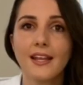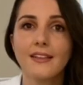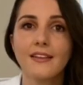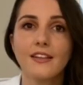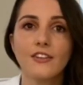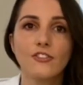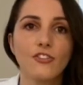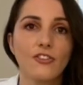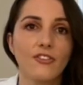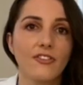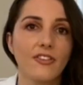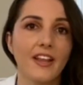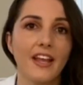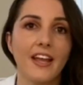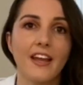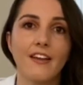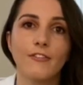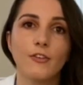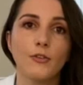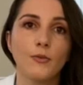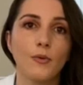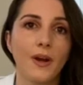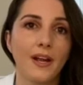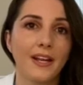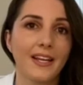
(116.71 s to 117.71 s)
let's just let
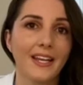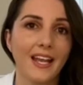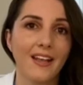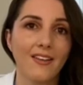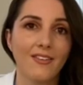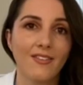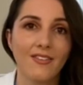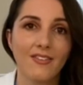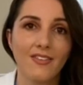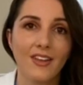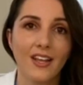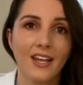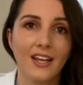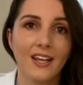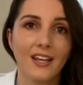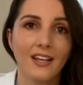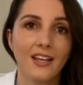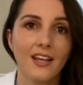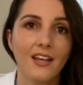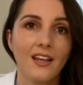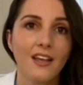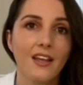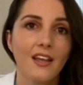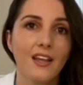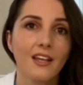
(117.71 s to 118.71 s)
everyone get
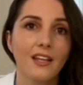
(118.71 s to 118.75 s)
sick.